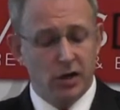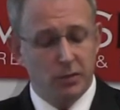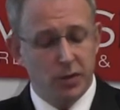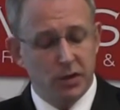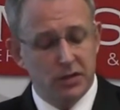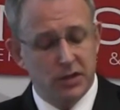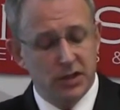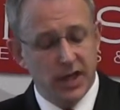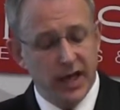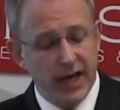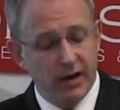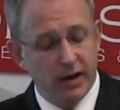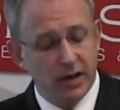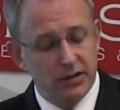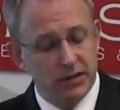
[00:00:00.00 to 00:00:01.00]
Co builds a
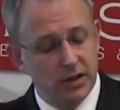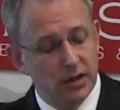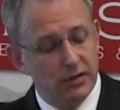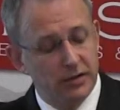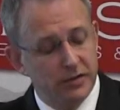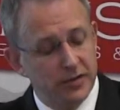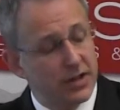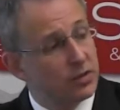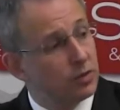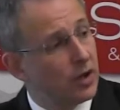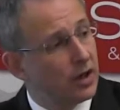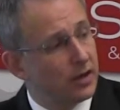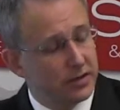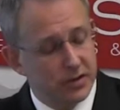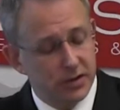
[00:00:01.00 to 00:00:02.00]
tower to deliver fixed
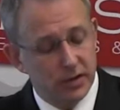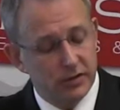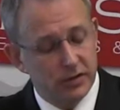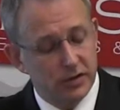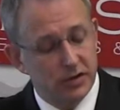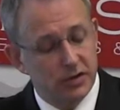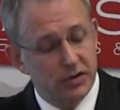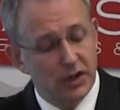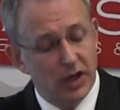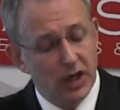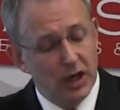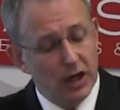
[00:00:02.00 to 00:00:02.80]
wireless services,